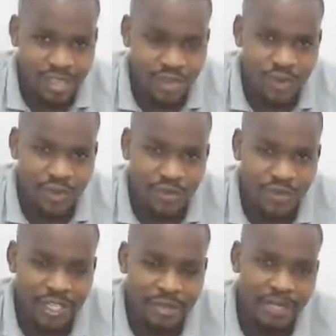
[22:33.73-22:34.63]
to
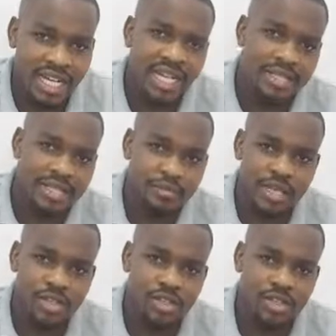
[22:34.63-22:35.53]
fight back and get
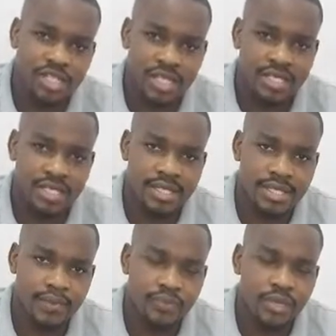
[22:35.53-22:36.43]
back your senses?